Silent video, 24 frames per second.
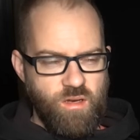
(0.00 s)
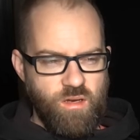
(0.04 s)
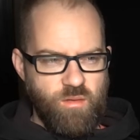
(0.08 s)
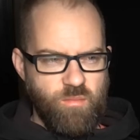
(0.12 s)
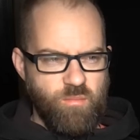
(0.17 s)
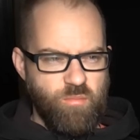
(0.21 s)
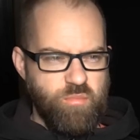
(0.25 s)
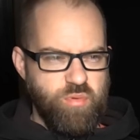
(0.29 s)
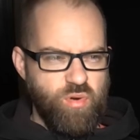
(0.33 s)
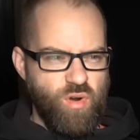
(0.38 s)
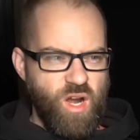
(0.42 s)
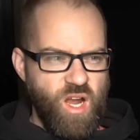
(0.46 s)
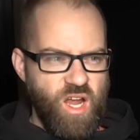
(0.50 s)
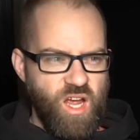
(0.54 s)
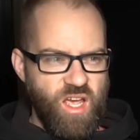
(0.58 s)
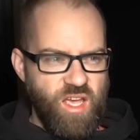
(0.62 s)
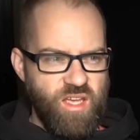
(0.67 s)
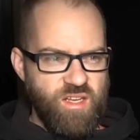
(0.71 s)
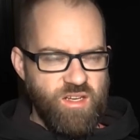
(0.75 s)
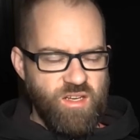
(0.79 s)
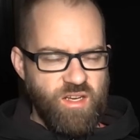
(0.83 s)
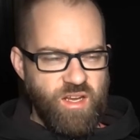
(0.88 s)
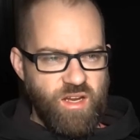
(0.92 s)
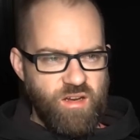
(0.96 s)
pride
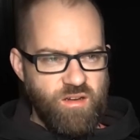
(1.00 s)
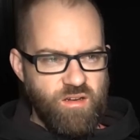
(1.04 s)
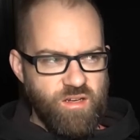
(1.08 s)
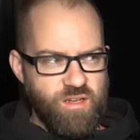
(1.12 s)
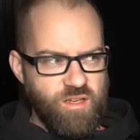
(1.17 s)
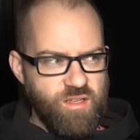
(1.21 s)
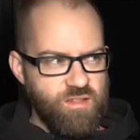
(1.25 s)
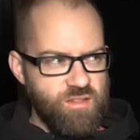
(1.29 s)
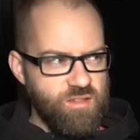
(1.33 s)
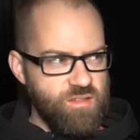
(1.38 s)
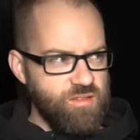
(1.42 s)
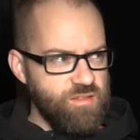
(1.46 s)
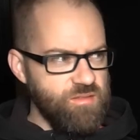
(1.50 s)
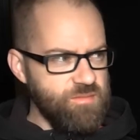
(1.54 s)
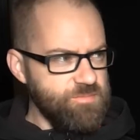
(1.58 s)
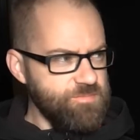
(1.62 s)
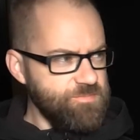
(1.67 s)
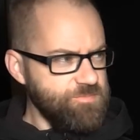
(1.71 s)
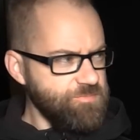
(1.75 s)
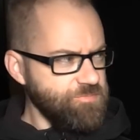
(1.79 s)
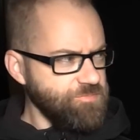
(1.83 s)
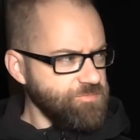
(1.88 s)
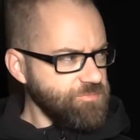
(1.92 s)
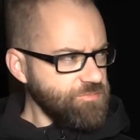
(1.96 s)
and arrogance
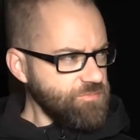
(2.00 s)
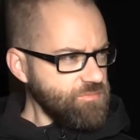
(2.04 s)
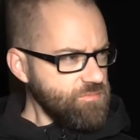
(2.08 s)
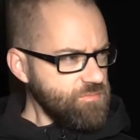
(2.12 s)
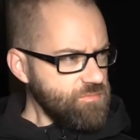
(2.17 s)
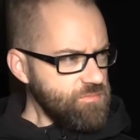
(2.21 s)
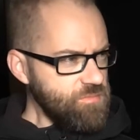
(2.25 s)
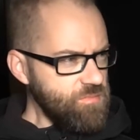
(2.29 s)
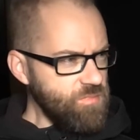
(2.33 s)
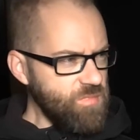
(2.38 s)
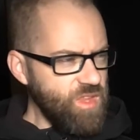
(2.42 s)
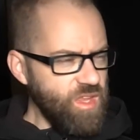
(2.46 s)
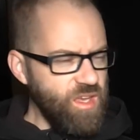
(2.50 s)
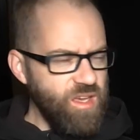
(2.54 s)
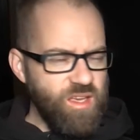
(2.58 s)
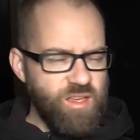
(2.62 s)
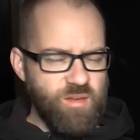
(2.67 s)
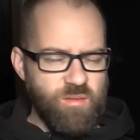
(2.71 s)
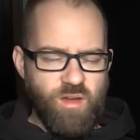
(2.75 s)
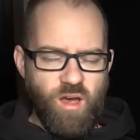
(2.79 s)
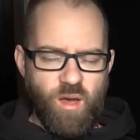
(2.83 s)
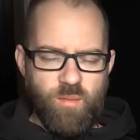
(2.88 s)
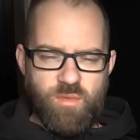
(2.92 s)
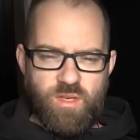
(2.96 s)
and
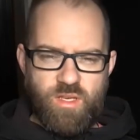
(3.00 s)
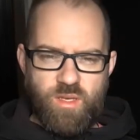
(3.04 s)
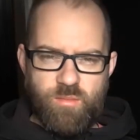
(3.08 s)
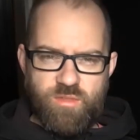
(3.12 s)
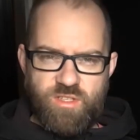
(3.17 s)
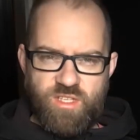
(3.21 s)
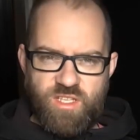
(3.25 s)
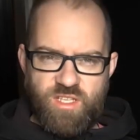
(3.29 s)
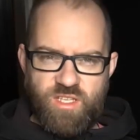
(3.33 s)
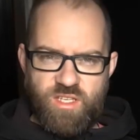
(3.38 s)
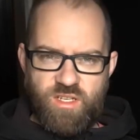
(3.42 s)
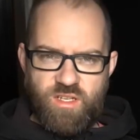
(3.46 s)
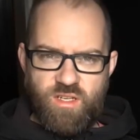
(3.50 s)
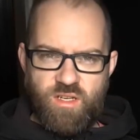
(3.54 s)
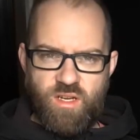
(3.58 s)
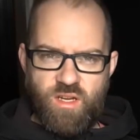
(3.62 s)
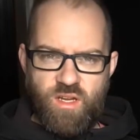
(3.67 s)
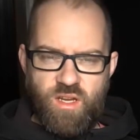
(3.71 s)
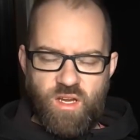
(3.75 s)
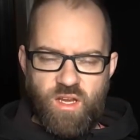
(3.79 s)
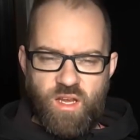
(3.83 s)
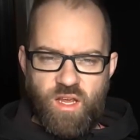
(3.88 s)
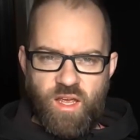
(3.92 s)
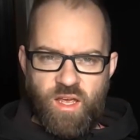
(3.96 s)
not being able to hear.
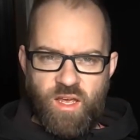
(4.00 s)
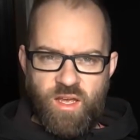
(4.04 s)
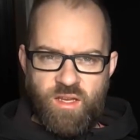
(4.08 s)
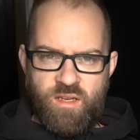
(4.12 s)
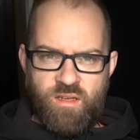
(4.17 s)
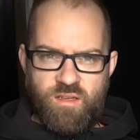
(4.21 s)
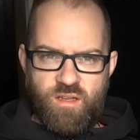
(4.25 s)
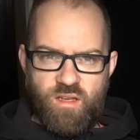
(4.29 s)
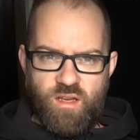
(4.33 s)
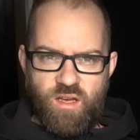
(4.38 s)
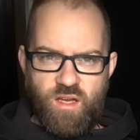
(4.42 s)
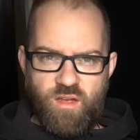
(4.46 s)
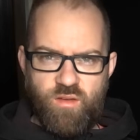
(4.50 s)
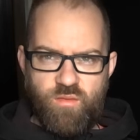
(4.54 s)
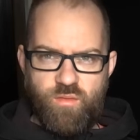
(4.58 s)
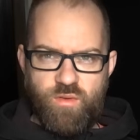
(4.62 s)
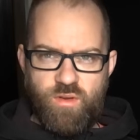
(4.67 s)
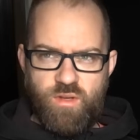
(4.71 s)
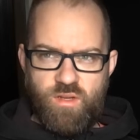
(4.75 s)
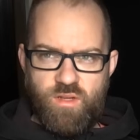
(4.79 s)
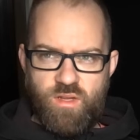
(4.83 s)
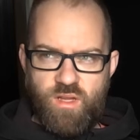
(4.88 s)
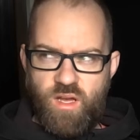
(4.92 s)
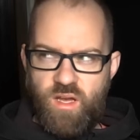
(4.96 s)
And I
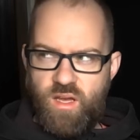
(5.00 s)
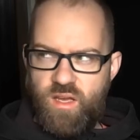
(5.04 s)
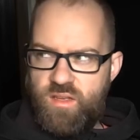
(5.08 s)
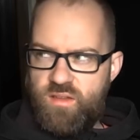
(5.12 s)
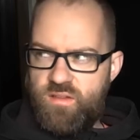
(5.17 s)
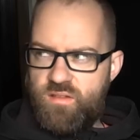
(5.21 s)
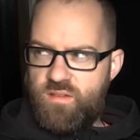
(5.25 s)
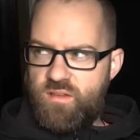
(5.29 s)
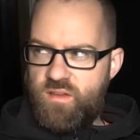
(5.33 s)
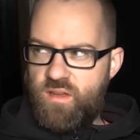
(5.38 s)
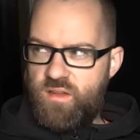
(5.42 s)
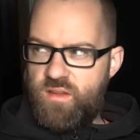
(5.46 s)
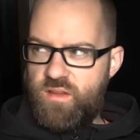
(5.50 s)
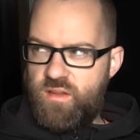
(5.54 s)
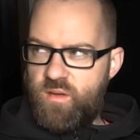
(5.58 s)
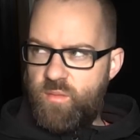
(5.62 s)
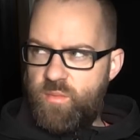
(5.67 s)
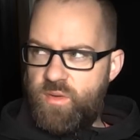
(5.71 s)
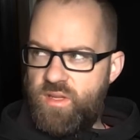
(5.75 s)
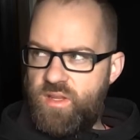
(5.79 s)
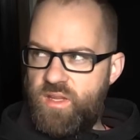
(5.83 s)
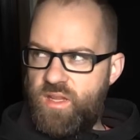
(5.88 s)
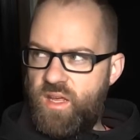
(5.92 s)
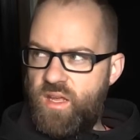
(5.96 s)
realized a little
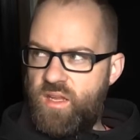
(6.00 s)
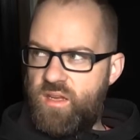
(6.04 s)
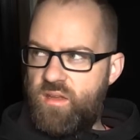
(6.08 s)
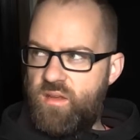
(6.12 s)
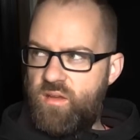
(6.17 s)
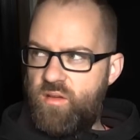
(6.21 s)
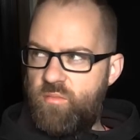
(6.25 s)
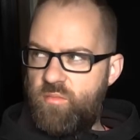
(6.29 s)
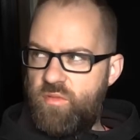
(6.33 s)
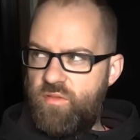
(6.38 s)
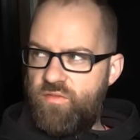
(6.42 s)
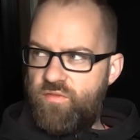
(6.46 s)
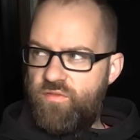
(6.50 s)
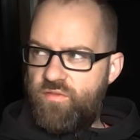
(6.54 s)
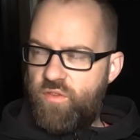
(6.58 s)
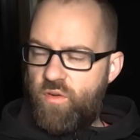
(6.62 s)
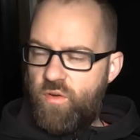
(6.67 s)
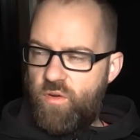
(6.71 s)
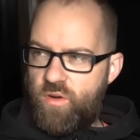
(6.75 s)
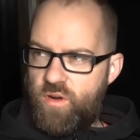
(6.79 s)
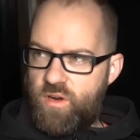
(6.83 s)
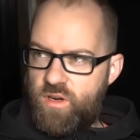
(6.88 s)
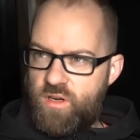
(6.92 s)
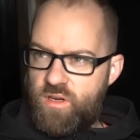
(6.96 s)
bit that
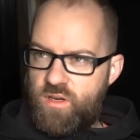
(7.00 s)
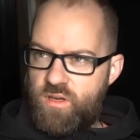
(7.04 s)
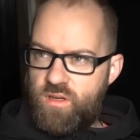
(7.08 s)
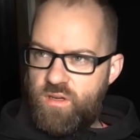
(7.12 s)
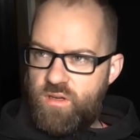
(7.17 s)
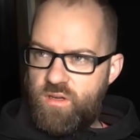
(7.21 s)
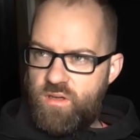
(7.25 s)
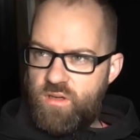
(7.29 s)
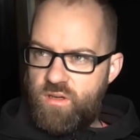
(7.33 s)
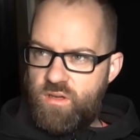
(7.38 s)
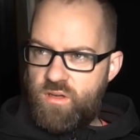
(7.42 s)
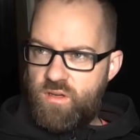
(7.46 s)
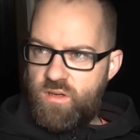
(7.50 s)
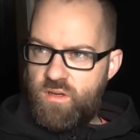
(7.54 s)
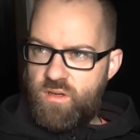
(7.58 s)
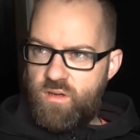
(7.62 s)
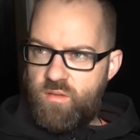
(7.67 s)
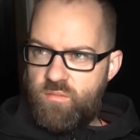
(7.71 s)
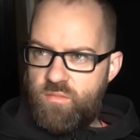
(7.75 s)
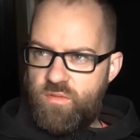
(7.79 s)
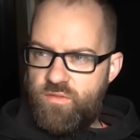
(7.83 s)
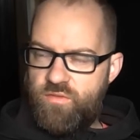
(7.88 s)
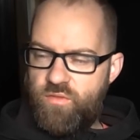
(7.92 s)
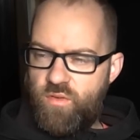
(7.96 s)
before
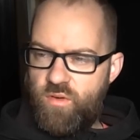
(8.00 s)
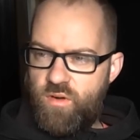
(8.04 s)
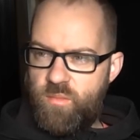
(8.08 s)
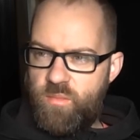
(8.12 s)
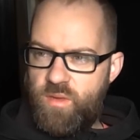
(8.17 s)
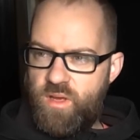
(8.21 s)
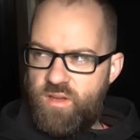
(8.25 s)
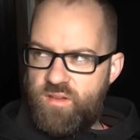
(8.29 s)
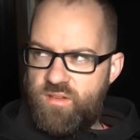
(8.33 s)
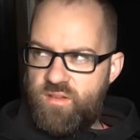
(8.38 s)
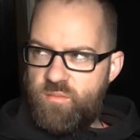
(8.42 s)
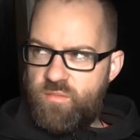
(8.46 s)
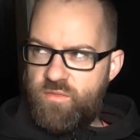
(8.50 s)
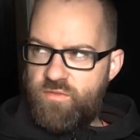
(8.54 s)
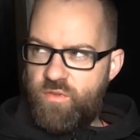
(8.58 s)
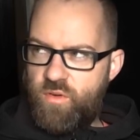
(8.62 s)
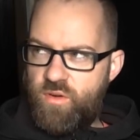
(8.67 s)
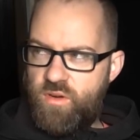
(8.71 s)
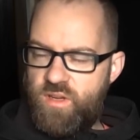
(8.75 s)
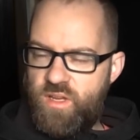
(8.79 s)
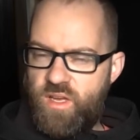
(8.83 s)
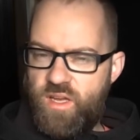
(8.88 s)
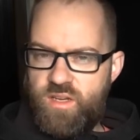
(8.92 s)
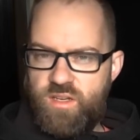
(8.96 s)
medicine, before
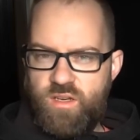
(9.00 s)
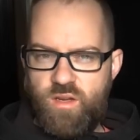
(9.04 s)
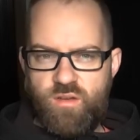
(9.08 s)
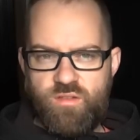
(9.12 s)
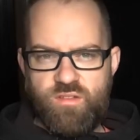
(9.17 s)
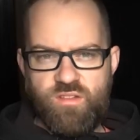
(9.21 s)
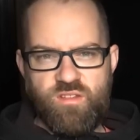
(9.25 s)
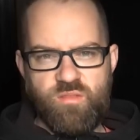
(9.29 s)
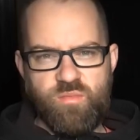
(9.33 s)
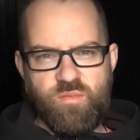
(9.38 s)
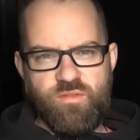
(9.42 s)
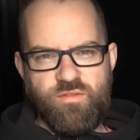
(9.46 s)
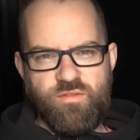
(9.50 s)
diagnosis,